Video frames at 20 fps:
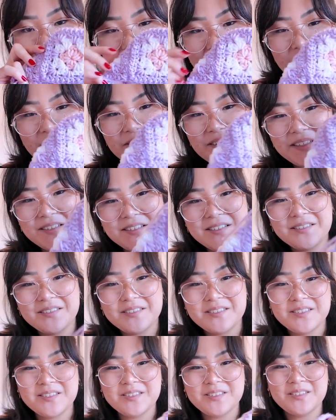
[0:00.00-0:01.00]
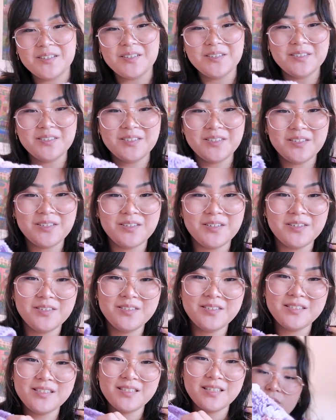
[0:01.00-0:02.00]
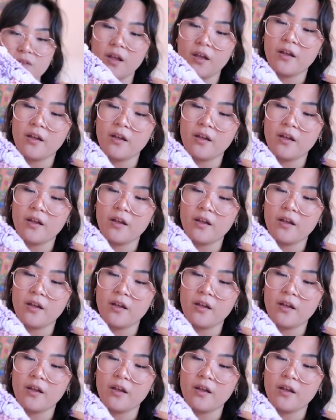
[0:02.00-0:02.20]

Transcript: Oh my god, it looks so cute.